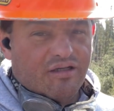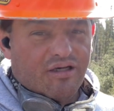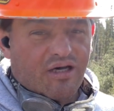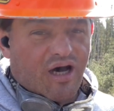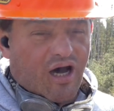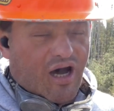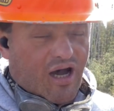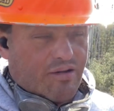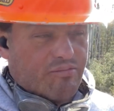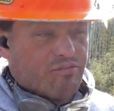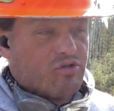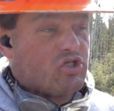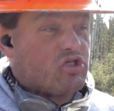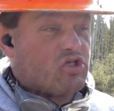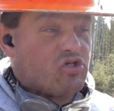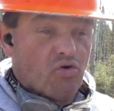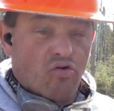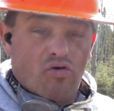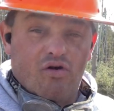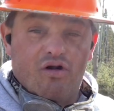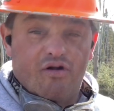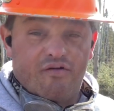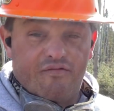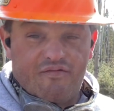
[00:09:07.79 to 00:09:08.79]
I'm
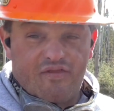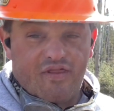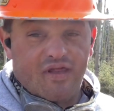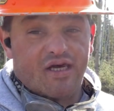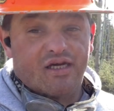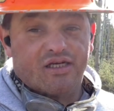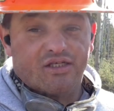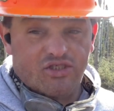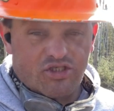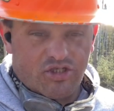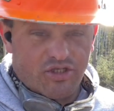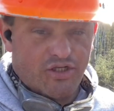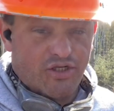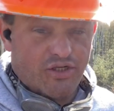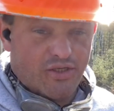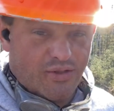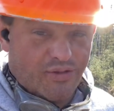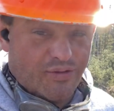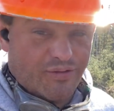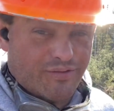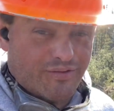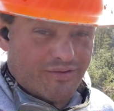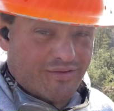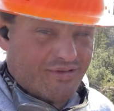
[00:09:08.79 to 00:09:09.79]
short of things to
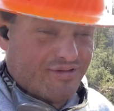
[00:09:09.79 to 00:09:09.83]
do.